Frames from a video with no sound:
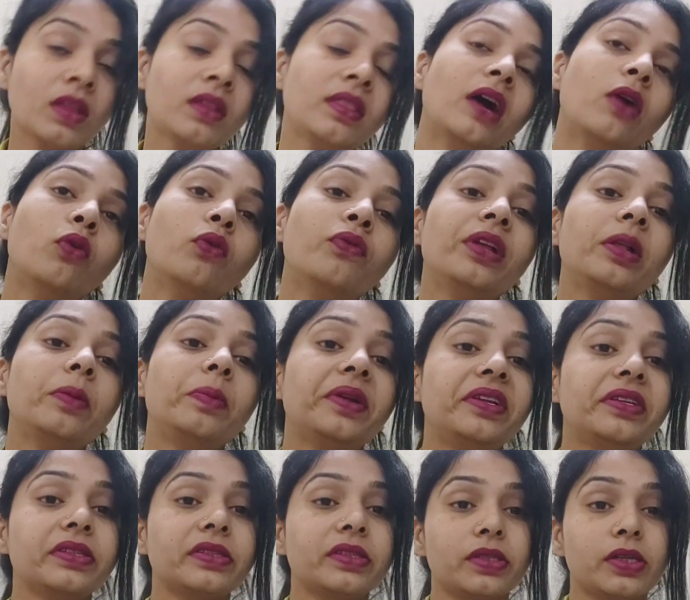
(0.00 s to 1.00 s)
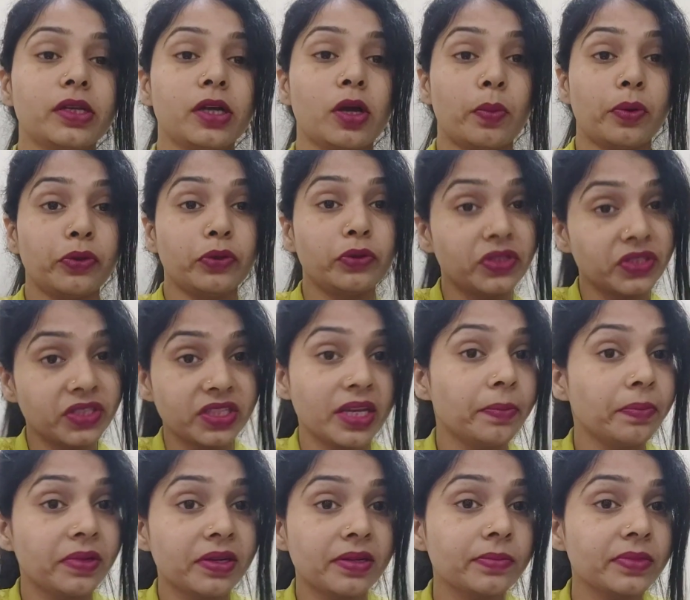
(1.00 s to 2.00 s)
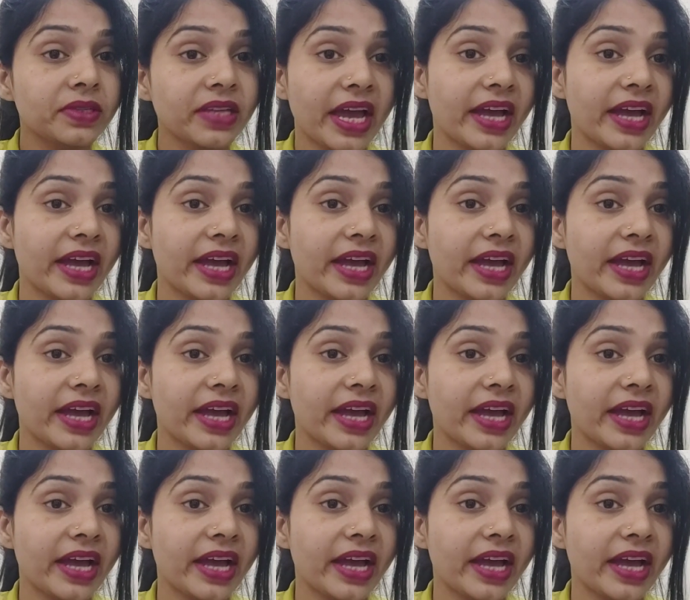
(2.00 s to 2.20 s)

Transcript: Now we'll be discussing about the symptoms,